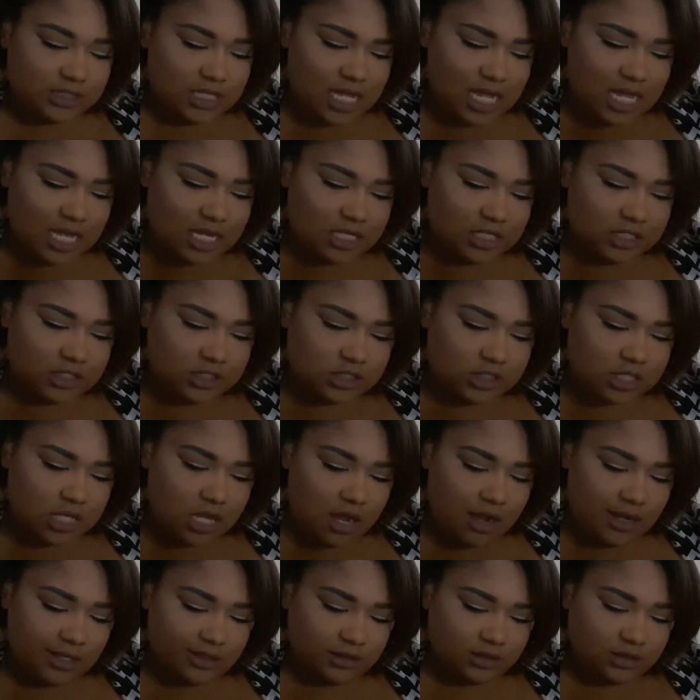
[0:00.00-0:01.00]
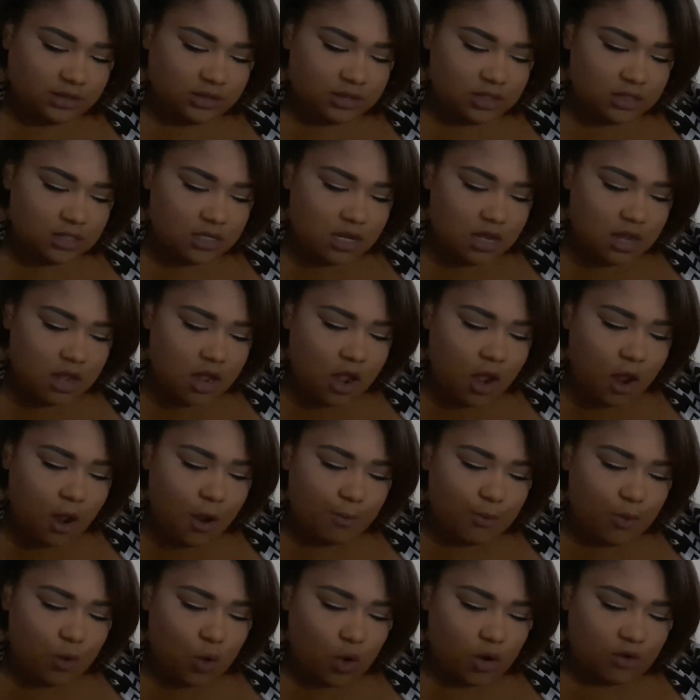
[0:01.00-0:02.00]
It says
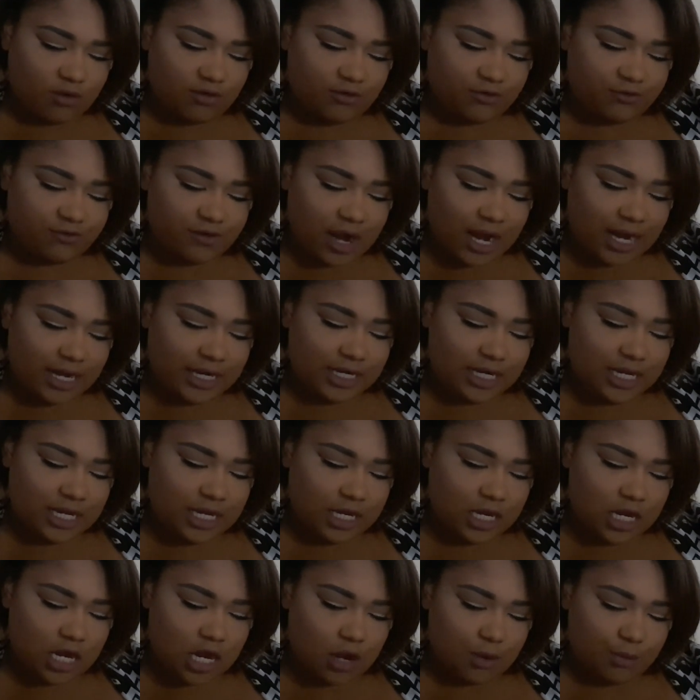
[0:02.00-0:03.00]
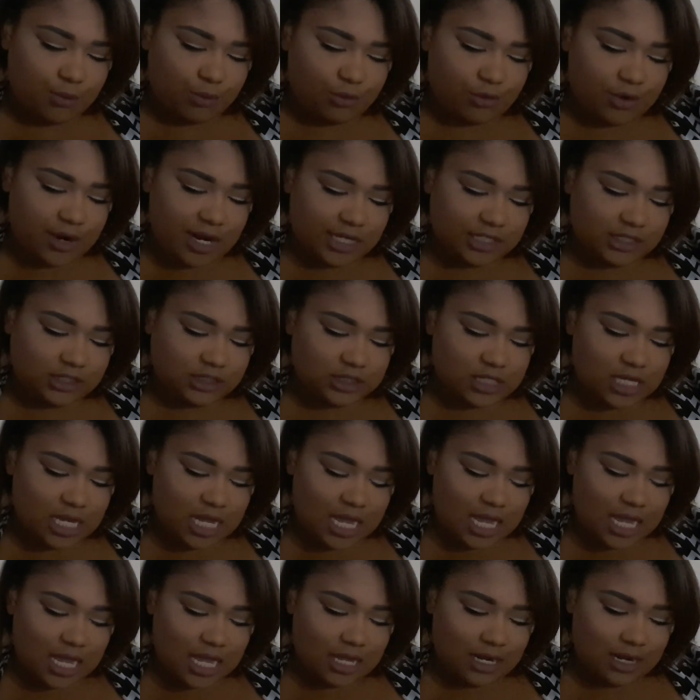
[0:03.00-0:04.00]
pore refining brush
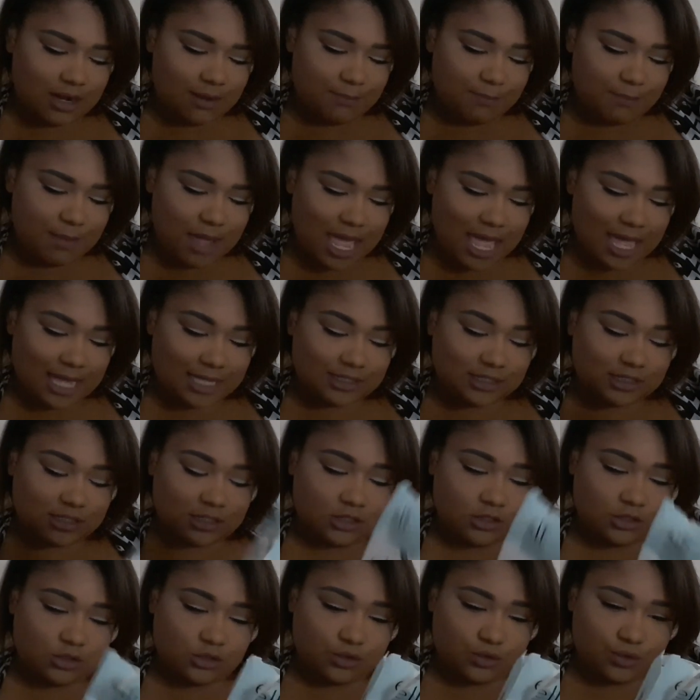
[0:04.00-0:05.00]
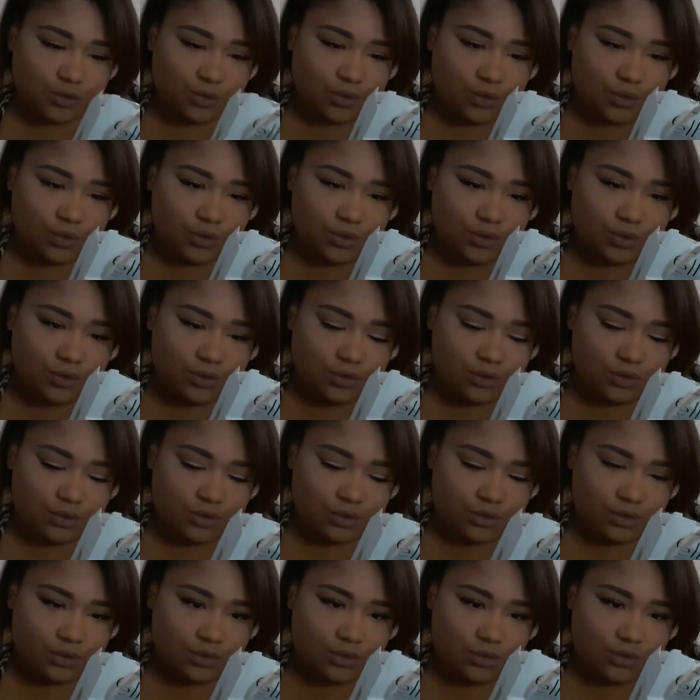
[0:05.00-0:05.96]
and mask tool.